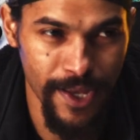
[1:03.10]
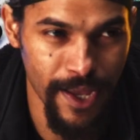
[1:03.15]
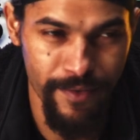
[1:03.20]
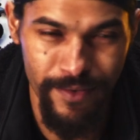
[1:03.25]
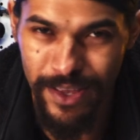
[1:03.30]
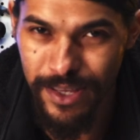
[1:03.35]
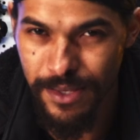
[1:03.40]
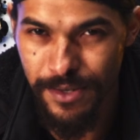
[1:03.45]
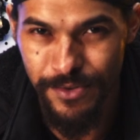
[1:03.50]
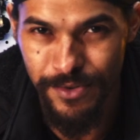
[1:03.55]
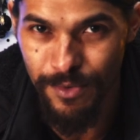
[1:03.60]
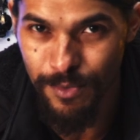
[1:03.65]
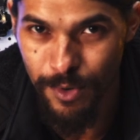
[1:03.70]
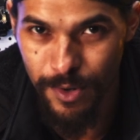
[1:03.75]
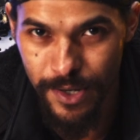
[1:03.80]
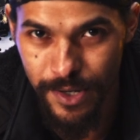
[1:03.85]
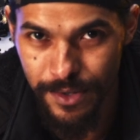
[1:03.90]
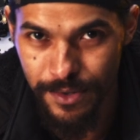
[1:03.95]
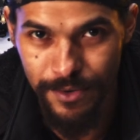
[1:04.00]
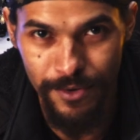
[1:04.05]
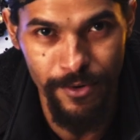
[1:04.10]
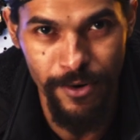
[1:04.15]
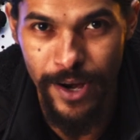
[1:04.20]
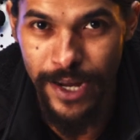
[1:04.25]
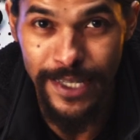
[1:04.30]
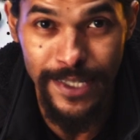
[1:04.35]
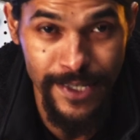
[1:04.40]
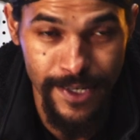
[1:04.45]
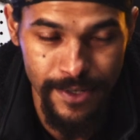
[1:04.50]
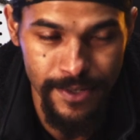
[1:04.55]
have like this reward
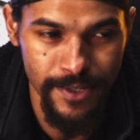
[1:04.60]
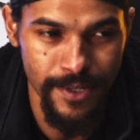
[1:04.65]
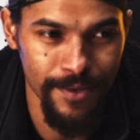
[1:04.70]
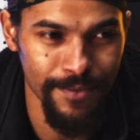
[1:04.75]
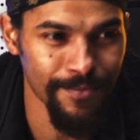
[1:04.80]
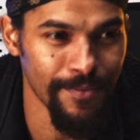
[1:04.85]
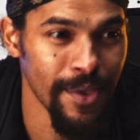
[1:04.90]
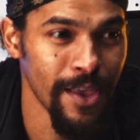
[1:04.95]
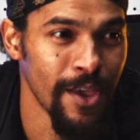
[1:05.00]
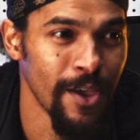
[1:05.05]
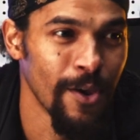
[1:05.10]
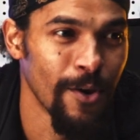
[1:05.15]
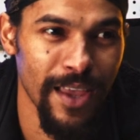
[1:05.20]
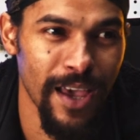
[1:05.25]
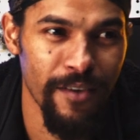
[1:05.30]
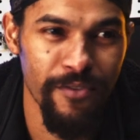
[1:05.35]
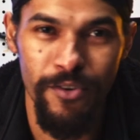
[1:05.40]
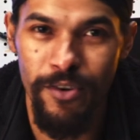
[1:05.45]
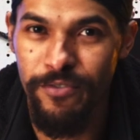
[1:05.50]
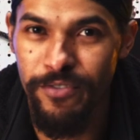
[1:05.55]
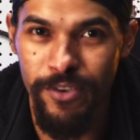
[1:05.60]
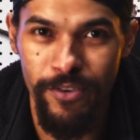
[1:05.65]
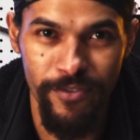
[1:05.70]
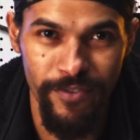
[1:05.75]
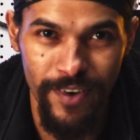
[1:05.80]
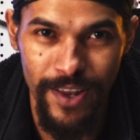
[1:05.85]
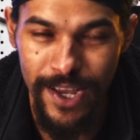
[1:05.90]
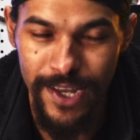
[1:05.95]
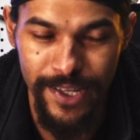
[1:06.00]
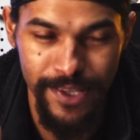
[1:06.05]
crate system. After a few
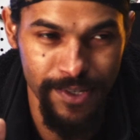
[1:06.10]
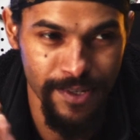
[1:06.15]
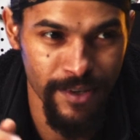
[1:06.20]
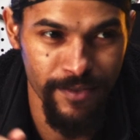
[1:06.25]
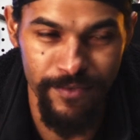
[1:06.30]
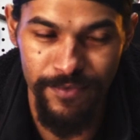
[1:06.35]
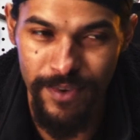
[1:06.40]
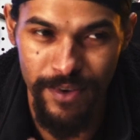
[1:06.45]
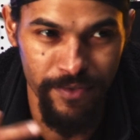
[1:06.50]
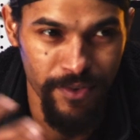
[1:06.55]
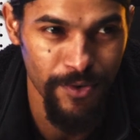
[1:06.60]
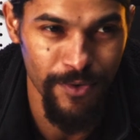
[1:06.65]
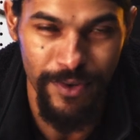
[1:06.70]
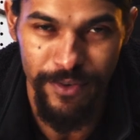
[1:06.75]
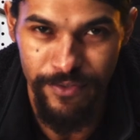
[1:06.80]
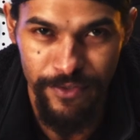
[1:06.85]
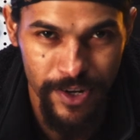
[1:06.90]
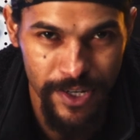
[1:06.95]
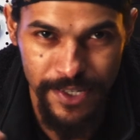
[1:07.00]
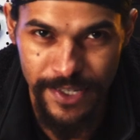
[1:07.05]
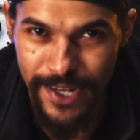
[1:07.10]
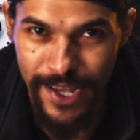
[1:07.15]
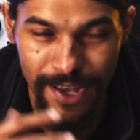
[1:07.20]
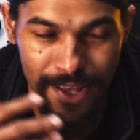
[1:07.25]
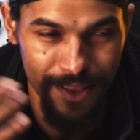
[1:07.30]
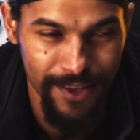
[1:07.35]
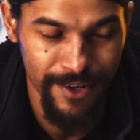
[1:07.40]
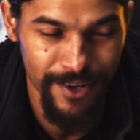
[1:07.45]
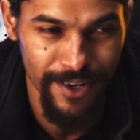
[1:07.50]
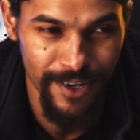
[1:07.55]
flights of doing
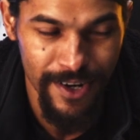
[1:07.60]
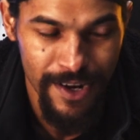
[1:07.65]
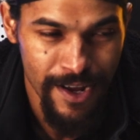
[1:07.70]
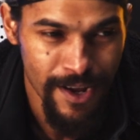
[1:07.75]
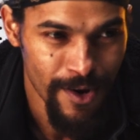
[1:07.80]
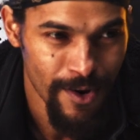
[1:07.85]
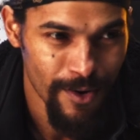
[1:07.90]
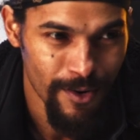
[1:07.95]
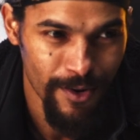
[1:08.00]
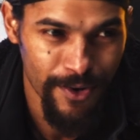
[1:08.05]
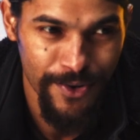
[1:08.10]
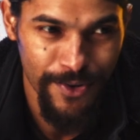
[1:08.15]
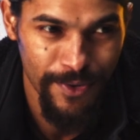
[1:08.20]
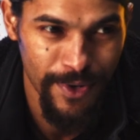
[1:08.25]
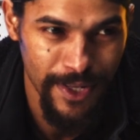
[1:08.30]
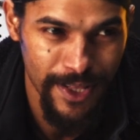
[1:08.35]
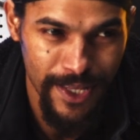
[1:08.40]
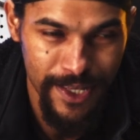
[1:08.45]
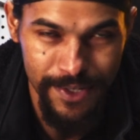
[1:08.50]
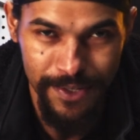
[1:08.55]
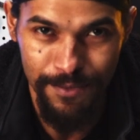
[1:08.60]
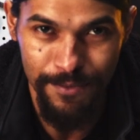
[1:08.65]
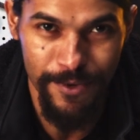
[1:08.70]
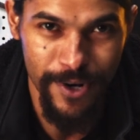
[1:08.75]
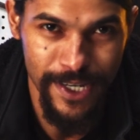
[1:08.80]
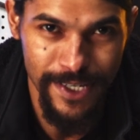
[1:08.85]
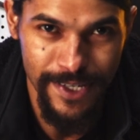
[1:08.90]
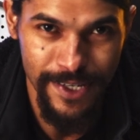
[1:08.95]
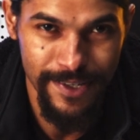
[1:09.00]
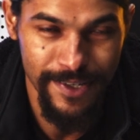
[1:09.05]
freestyle or doing like some
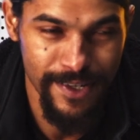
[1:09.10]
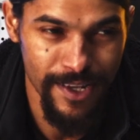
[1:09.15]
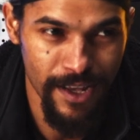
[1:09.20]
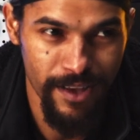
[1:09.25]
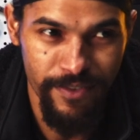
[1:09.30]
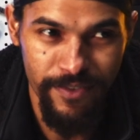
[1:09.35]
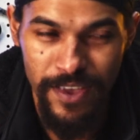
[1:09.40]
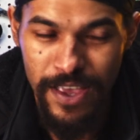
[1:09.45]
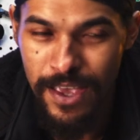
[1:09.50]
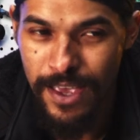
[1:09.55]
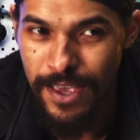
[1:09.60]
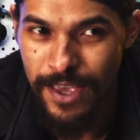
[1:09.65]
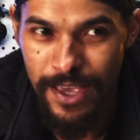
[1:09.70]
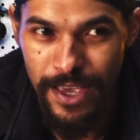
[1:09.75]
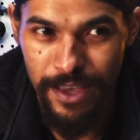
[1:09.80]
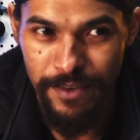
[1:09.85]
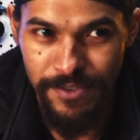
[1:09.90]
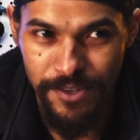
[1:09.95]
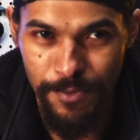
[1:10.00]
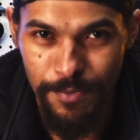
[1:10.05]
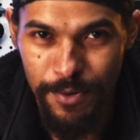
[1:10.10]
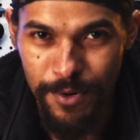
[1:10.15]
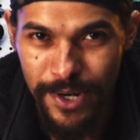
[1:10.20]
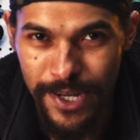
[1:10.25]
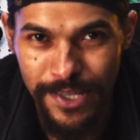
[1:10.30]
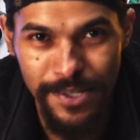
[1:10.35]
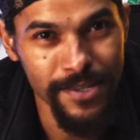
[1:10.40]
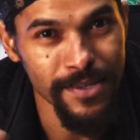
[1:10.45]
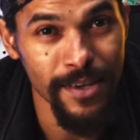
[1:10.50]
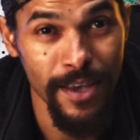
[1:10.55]
racing stuff, it gives you
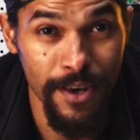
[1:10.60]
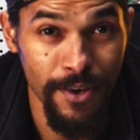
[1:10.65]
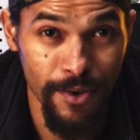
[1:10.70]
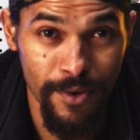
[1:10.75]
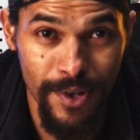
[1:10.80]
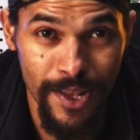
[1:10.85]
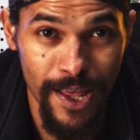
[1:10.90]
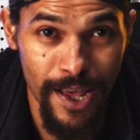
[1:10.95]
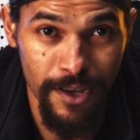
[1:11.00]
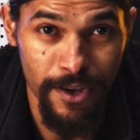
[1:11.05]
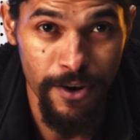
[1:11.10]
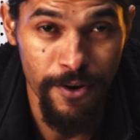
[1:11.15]
points and you unlock a